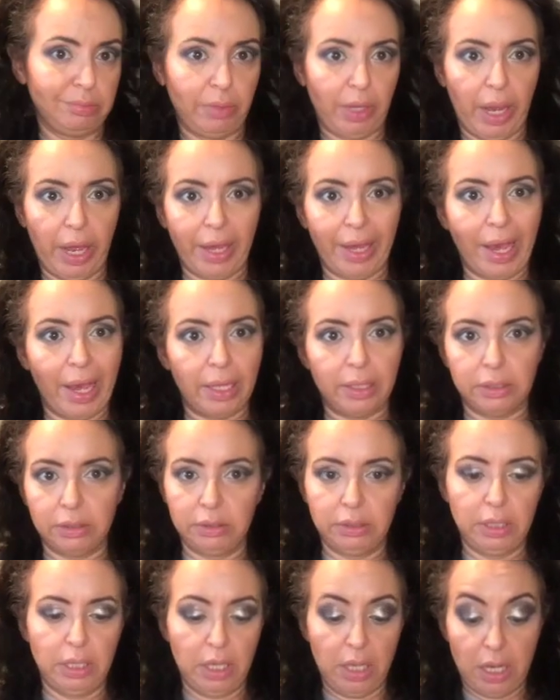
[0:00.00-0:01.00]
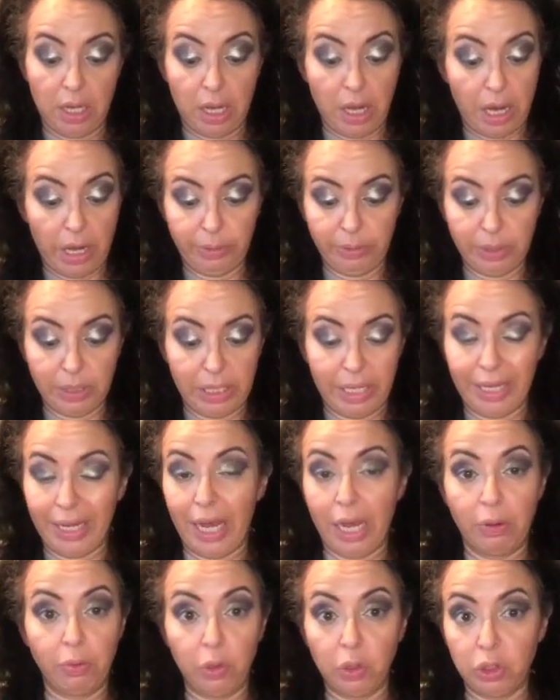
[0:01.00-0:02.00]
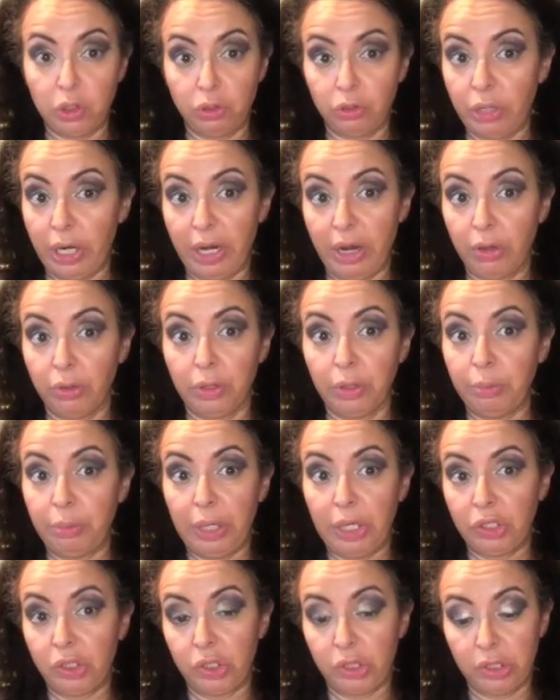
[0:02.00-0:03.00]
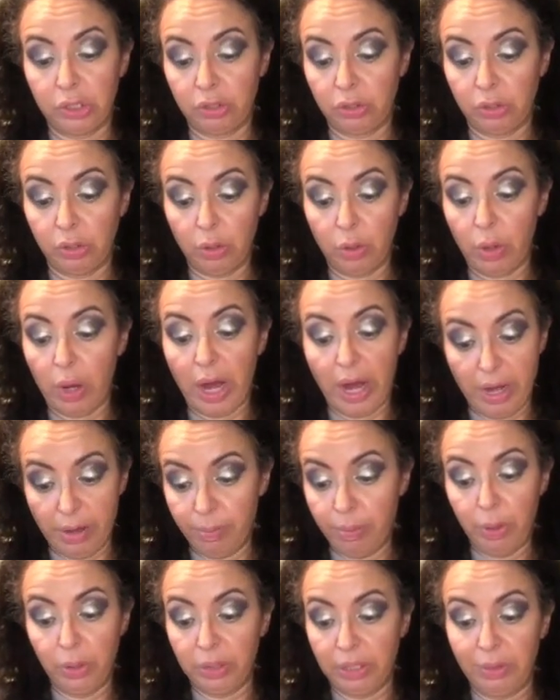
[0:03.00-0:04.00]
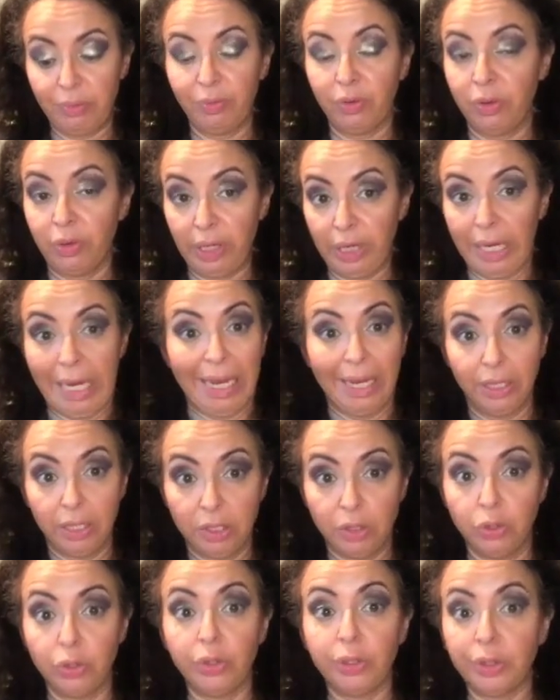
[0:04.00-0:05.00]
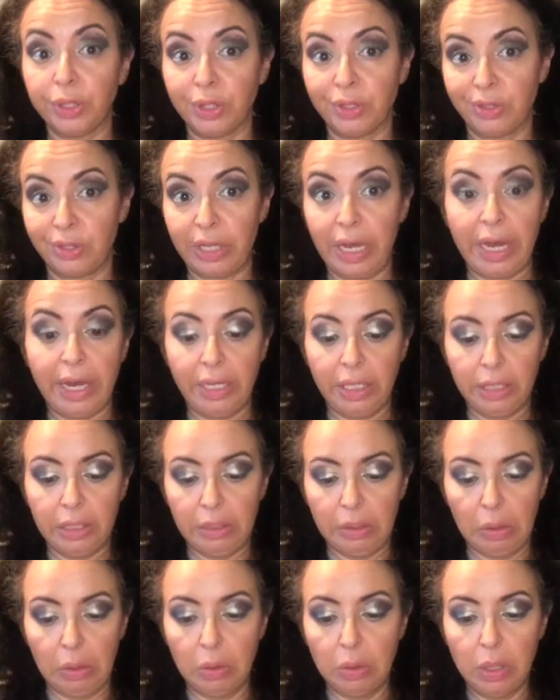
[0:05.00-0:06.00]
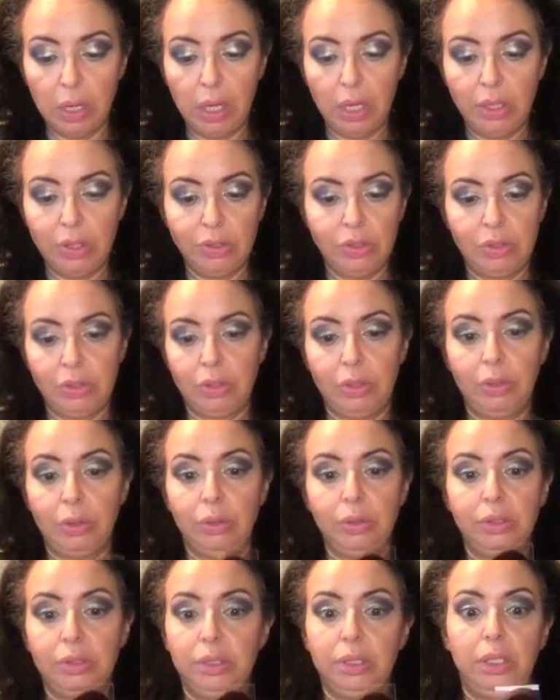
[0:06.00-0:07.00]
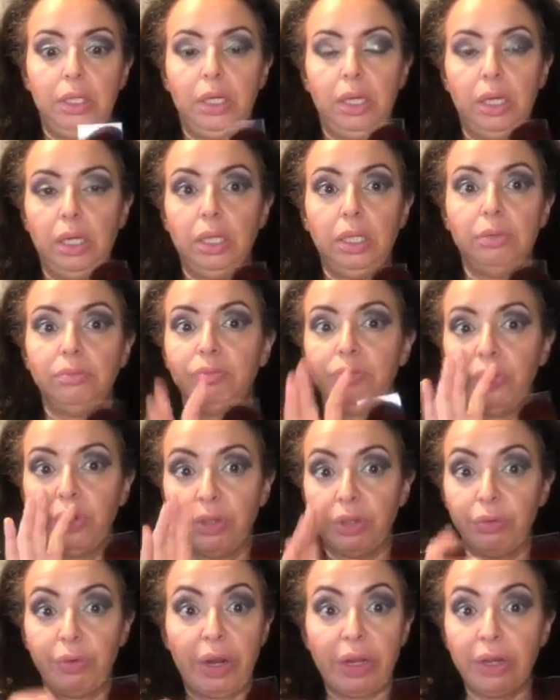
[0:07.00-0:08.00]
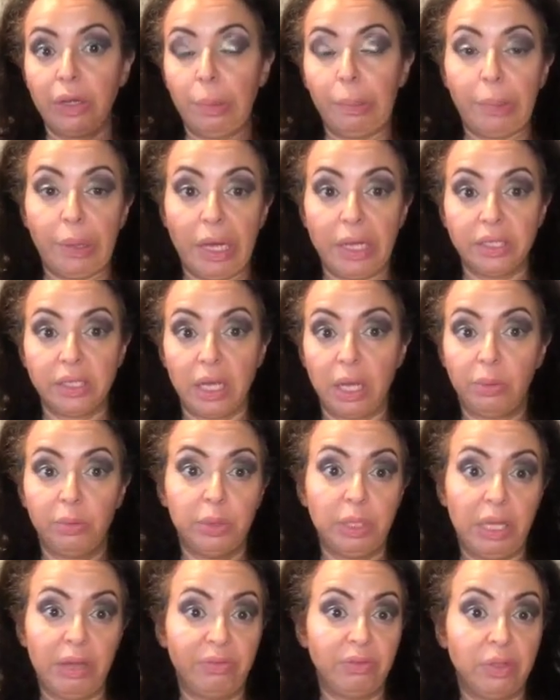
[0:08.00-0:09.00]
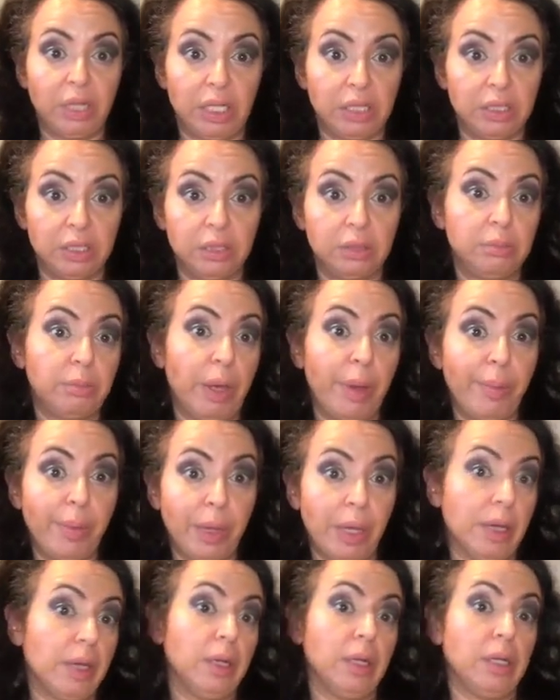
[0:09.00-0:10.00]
again, I was like, I want to try out the brushes, so I bought them during the sale, you know. So for the regular price, I would have gotten maybe